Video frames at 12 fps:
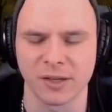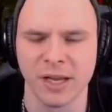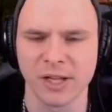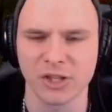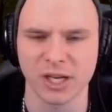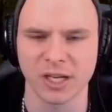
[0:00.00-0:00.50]

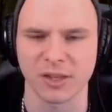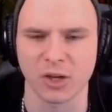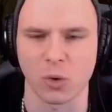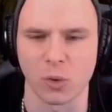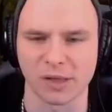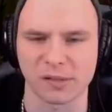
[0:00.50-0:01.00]
Jenny in the
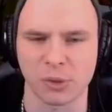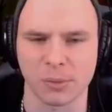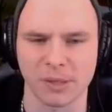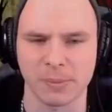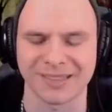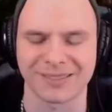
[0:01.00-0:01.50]
corner's probably
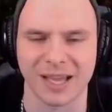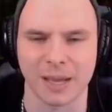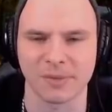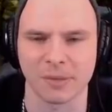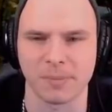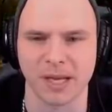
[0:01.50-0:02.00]
been tapped
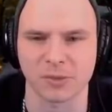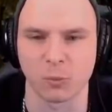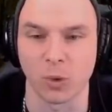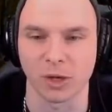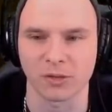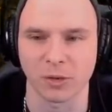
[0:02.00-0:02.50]
and back
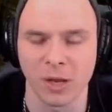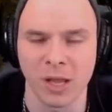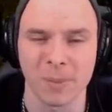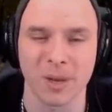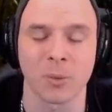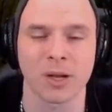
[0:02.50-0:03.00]
worked on,
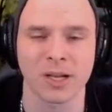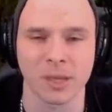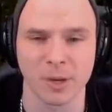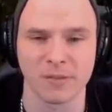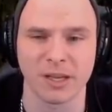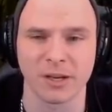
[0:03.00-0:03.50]
but I want to come
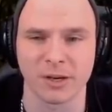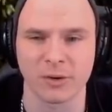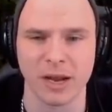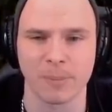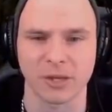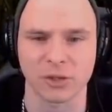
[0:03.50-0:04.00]
over here and
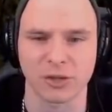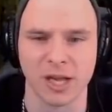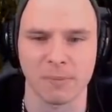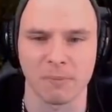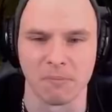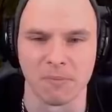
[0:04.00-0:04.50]
grab my
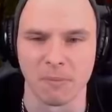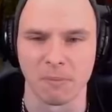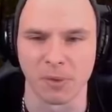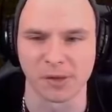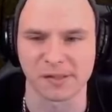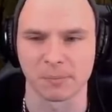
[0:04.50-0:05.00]
trap,
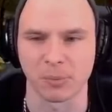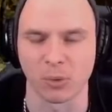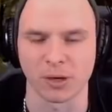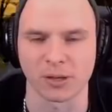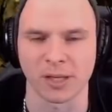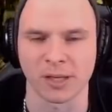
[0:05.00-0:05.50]
most
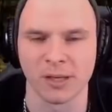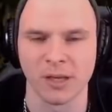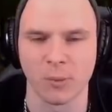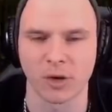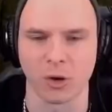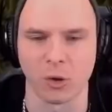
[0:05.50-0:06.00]
importantly.
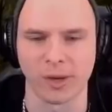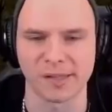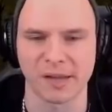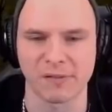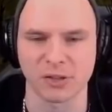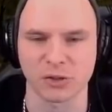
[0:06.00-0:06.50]
Want to always
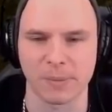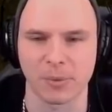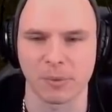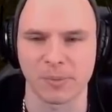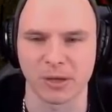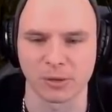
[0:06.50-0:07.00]
have a trap on
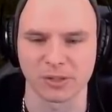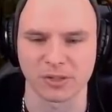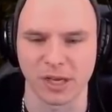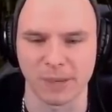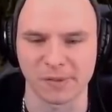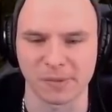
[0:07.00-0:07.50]
me at all
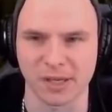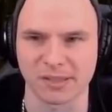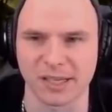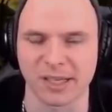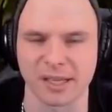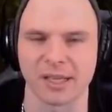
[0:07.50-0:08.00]
times. I'm going to
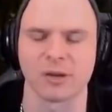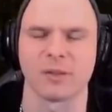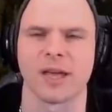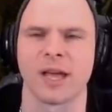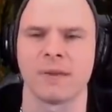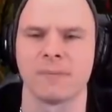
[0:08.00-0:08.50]
take a hit on
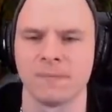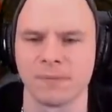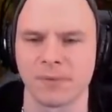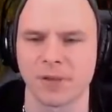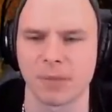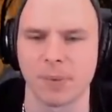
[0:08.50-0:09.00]
that.
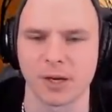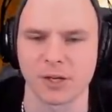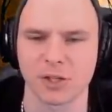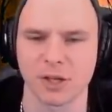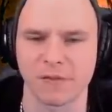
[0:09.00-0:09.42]
Gonna punish her for that.